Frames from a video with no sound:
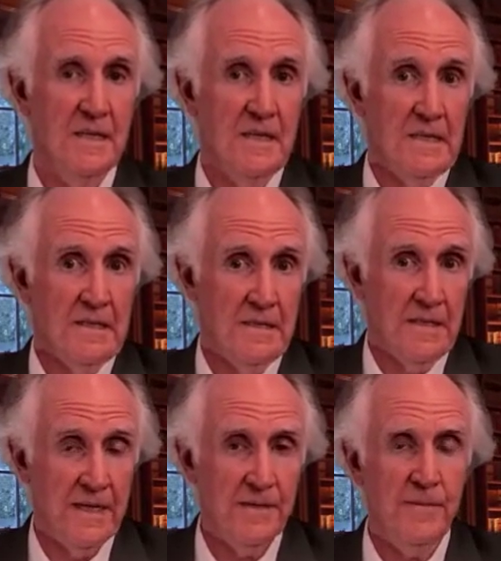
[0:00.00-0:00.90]

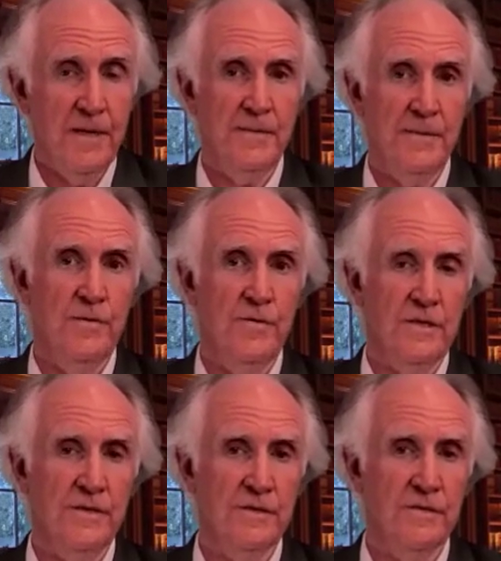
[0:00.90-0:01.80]
Then it may be more
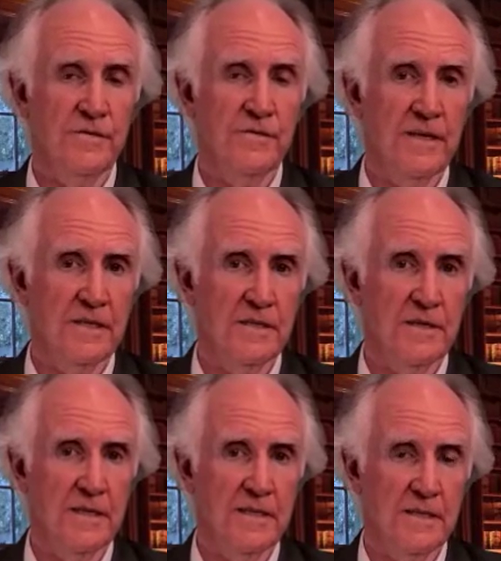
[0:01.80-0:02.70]
difficult for our
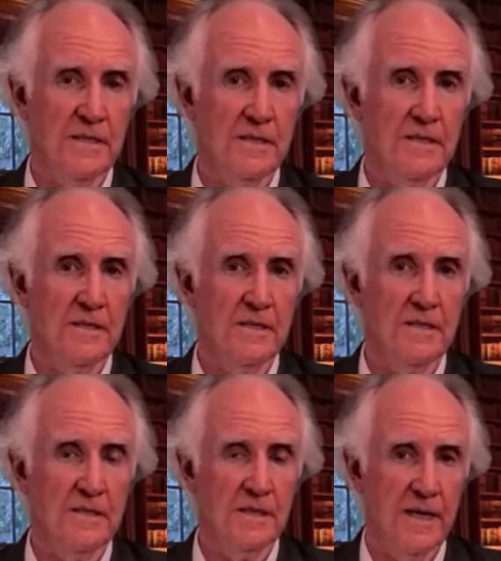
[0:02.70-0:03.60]
Australian
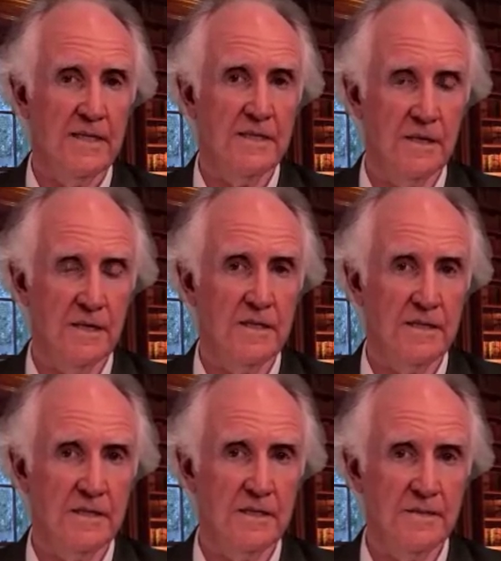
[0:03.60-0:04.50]
Chinese colleagues.